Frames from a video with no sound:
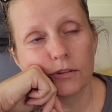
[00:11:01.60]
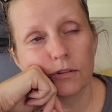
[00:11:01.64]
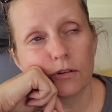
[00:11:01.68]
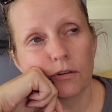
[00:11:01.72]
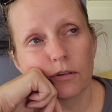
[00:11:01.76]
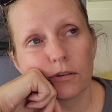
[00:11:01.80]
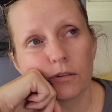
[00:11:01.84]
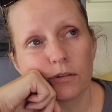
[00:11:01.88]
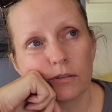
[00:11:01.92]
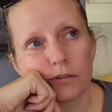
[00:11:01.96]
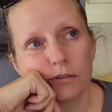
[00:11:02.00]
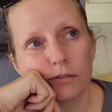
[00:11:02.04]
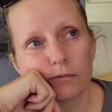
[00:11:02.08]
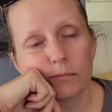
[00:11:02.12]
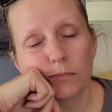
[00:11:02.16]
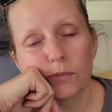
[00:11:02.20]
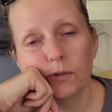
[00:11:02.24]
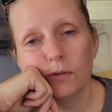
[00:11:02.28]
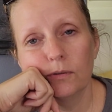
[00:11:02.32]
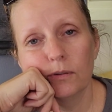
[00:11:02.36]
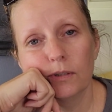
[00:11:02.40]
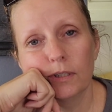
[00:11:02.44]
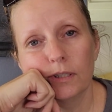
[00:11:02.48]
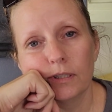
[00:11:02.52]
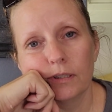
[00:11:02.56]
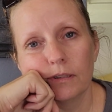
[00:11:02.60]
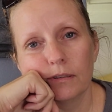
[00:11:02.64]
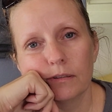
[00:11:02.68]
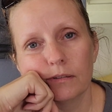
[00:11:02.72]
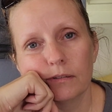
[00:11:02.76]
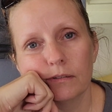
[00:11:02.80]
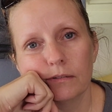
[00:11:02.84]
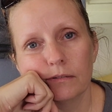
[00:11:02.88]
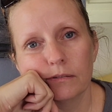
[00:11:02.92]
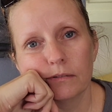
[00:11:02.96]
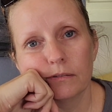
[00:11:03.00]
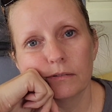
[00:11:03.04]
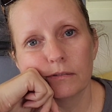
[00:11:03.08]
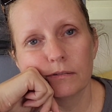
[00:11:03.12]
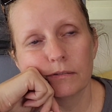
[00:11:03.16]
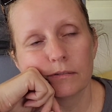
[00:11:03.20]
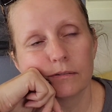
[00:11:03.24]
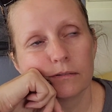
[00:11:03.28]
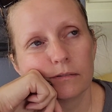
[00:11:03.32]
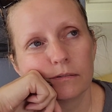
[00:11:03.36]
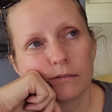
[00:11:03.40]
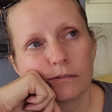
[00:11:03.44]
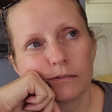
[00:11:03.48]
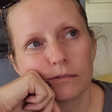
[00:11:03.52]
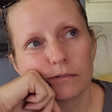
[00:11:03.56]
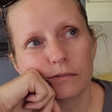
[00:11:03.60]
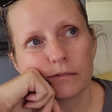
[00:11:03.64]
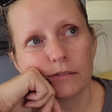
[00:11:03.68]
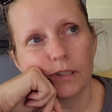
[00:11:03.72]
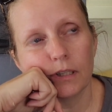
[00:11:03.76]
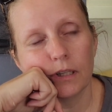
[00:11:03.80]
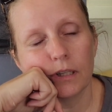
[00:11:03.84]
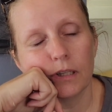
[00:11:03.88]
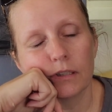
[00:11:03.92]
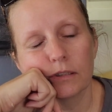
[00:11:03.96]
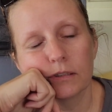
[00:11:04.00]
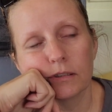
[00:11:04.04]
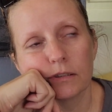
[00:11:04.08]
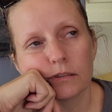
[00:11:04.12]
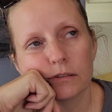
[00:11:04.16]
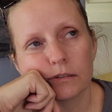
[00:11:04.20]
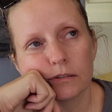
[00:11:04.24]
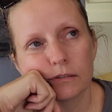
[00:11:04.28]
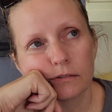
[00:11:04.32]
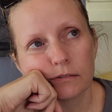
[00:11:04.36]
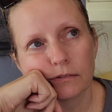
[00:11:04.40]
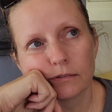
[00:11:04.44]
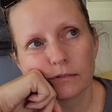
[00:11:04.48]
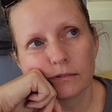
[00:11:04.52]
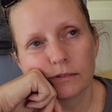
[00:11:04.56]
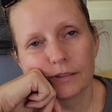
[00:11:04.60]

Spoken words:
dark and moody and delicious.